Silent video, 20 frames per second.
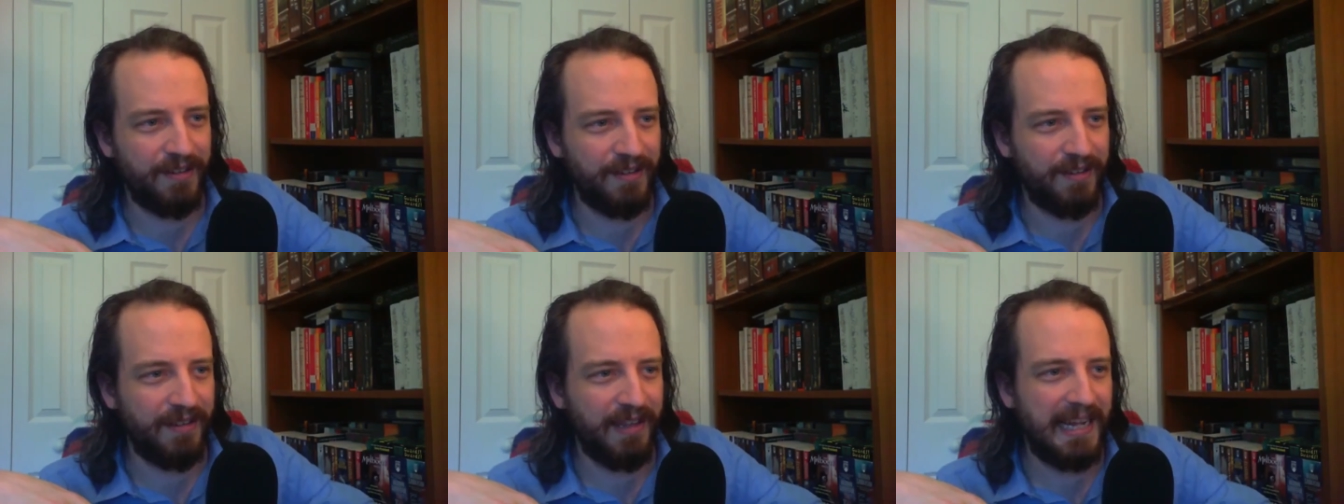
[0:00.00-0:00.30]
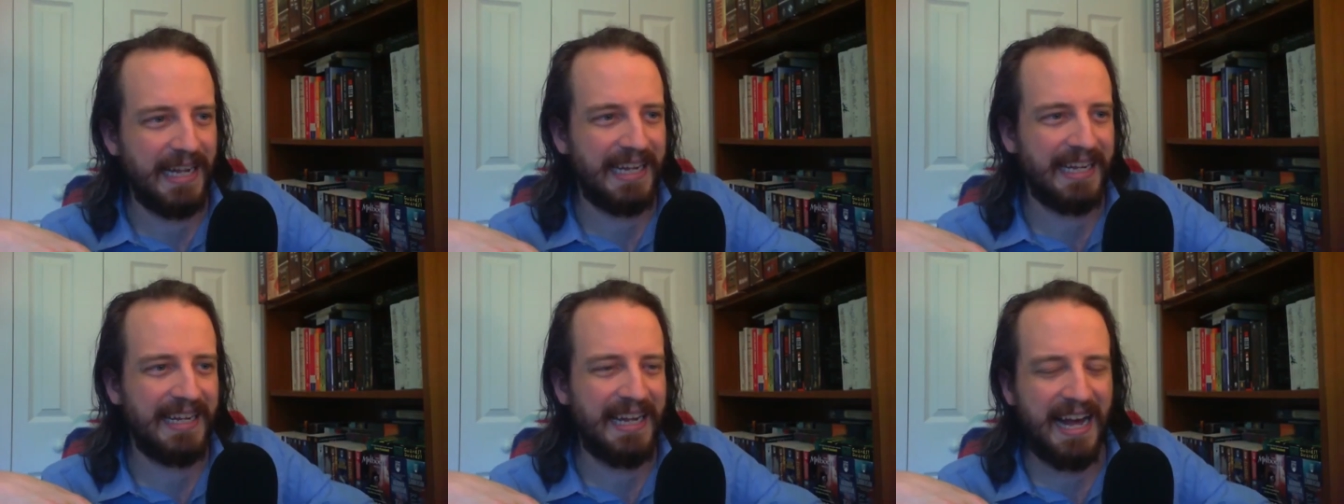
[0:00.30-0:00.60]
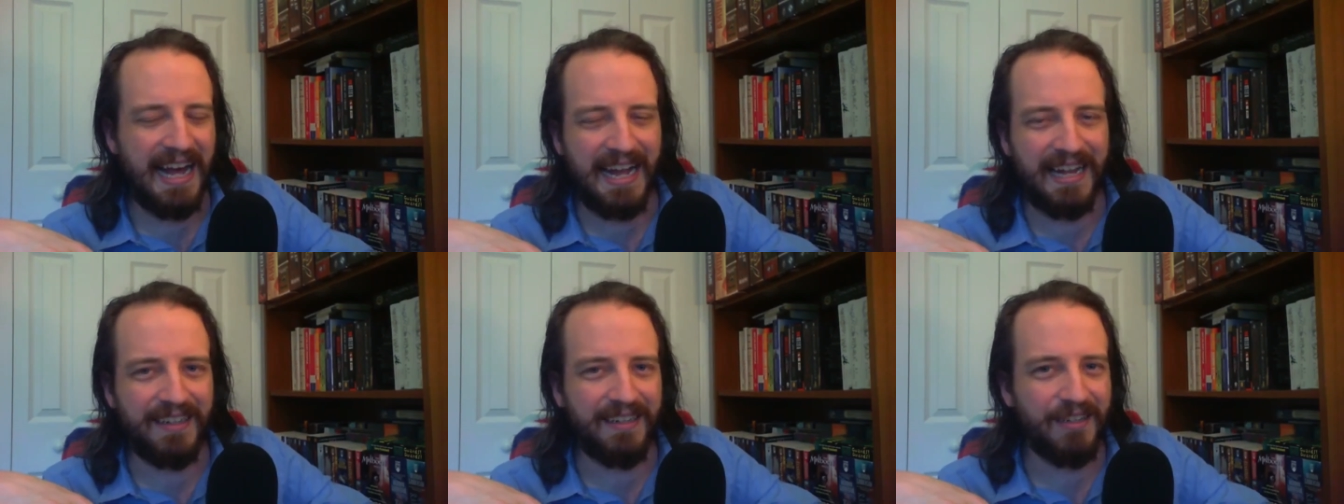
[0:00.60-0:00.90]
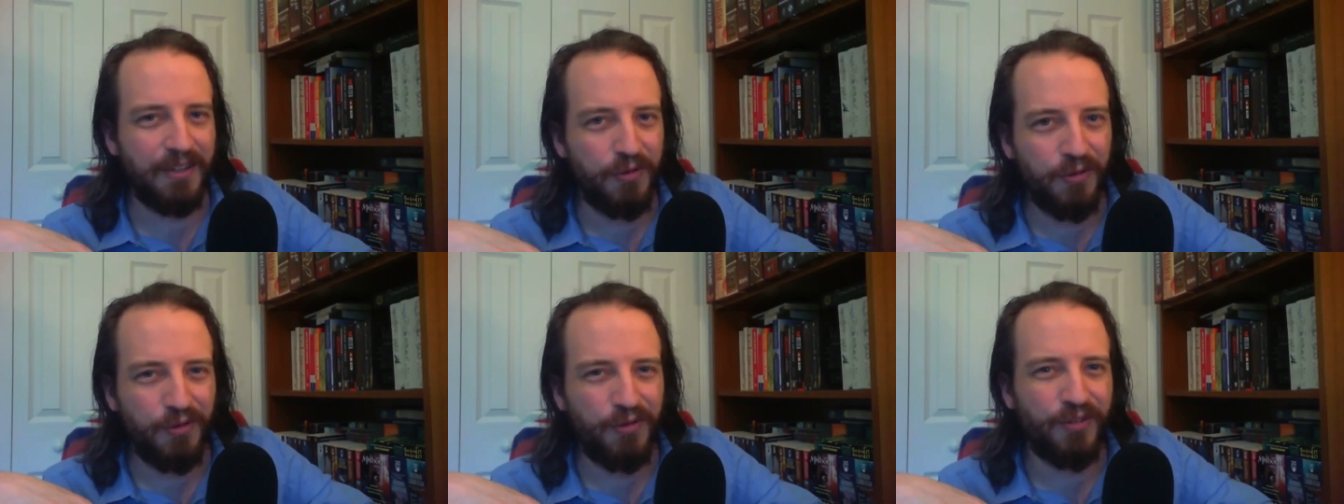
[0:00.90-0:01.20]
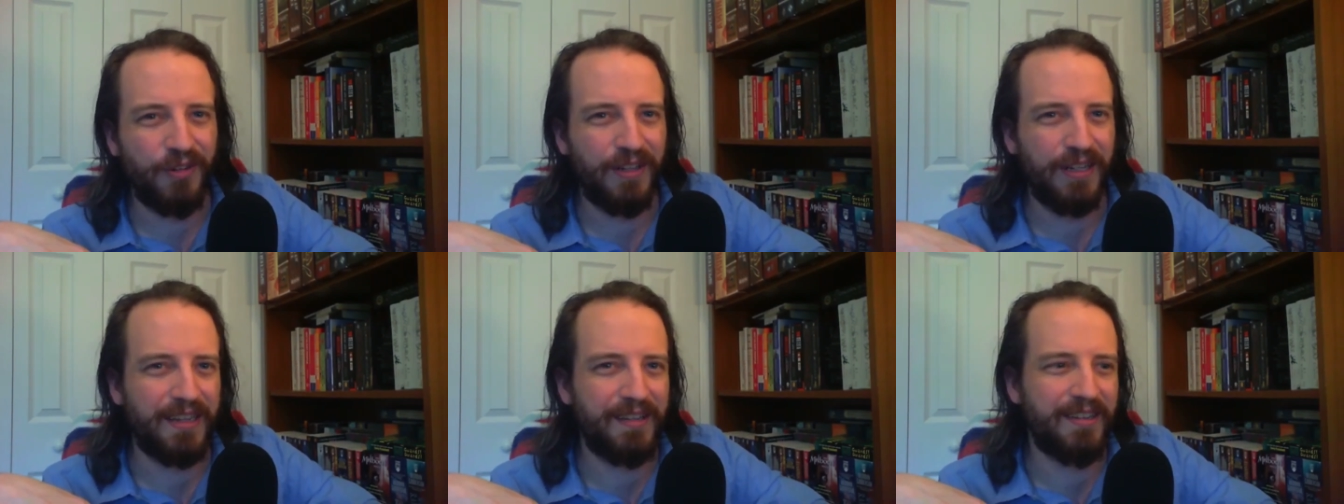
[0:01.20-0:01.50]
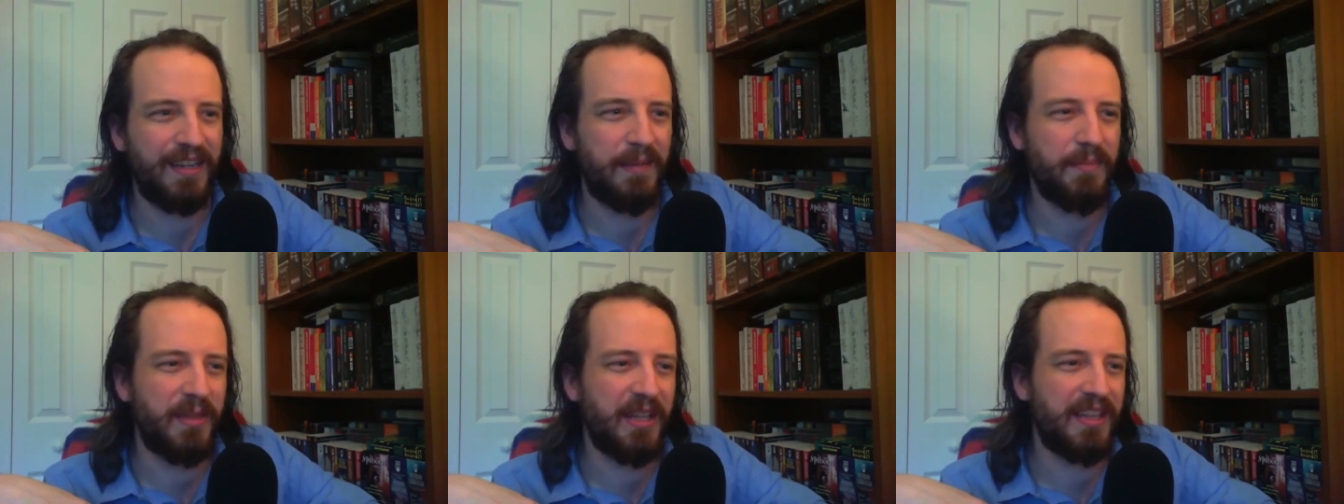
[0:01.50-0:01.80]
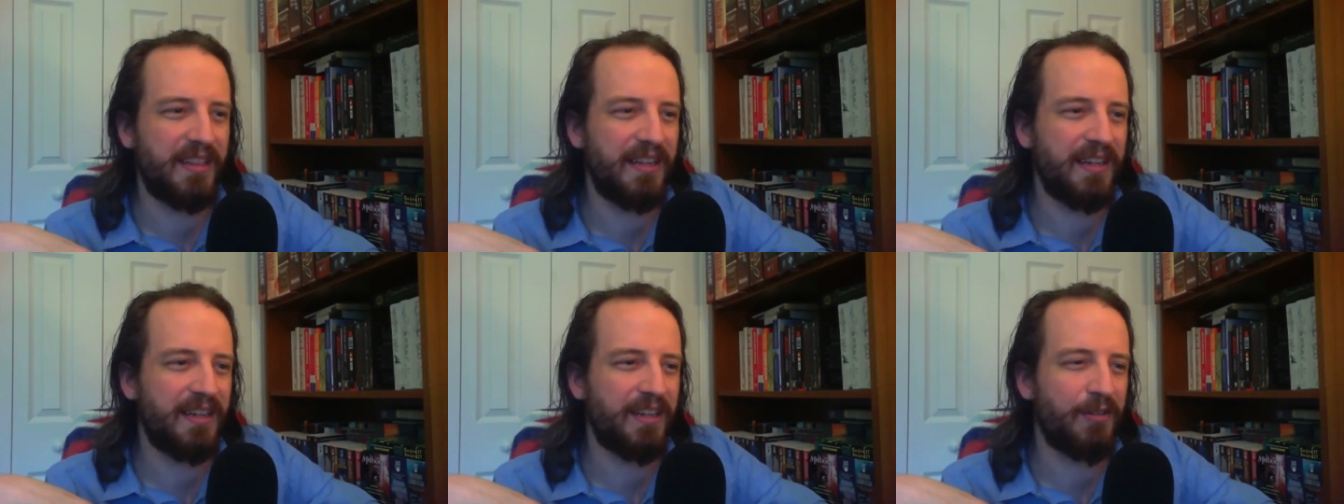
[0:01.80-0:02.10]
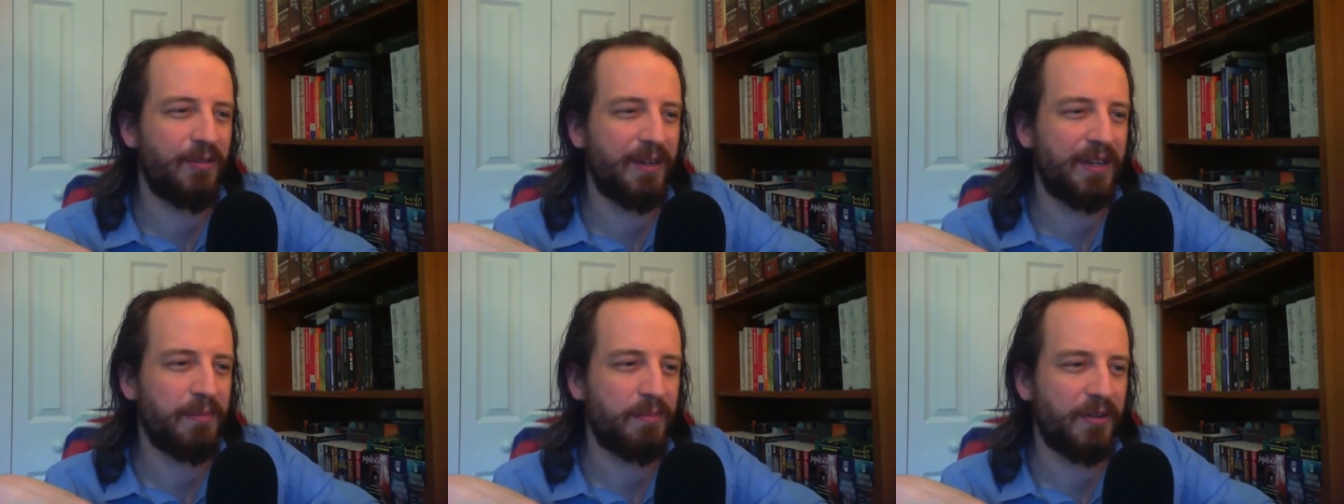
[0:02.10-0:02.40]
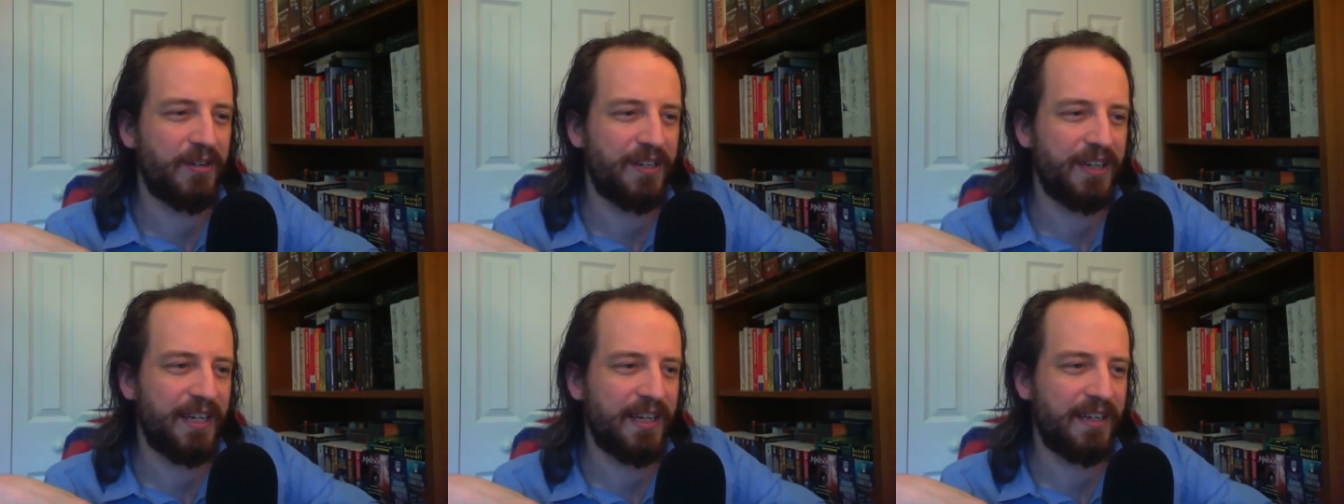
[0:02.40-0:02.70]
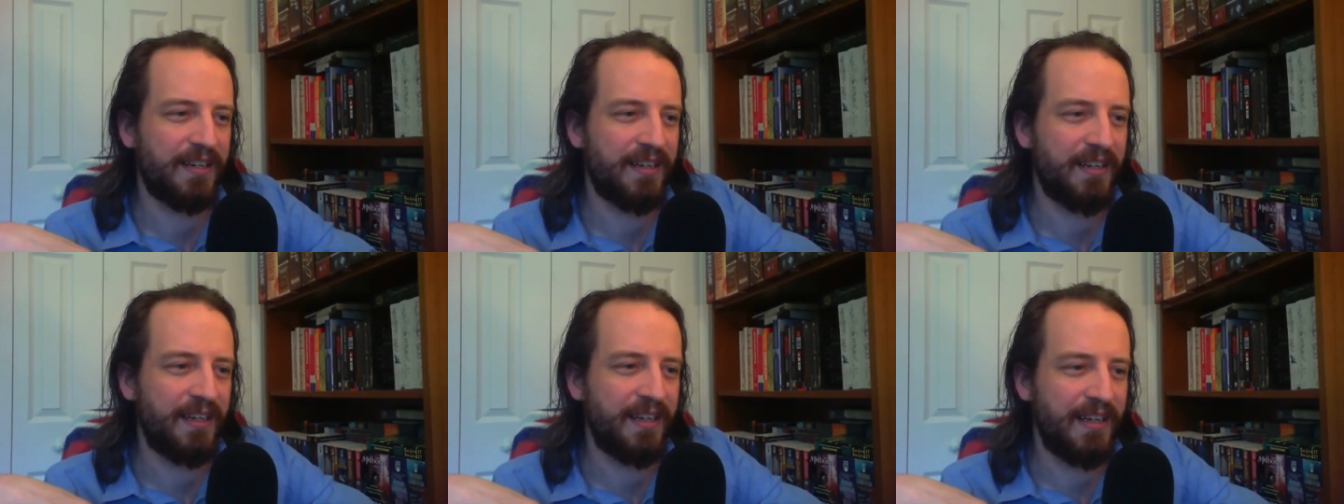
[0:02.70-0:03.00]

like not usually something that you can predict.